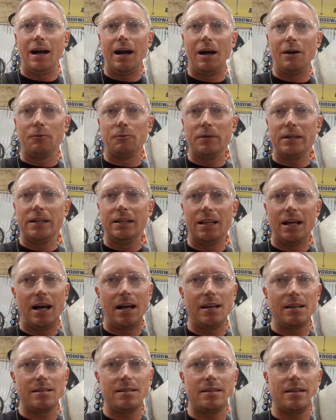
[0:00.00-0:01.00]
I
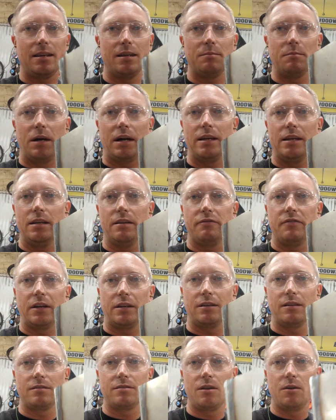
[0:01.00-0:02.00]
realize that my heat
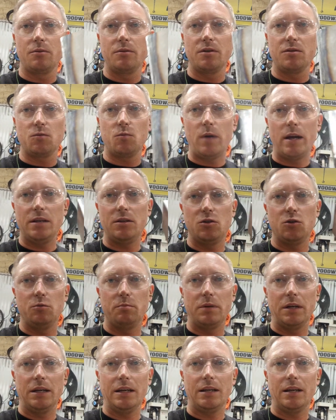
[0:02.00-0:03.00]
affected zone is way
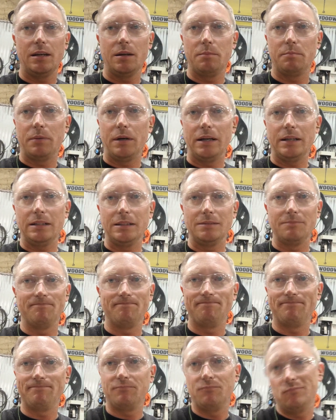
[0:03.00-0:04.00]
too big, but
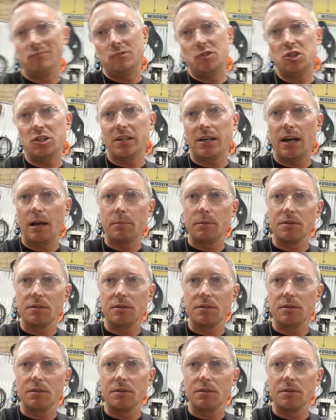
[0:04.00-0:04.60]
shit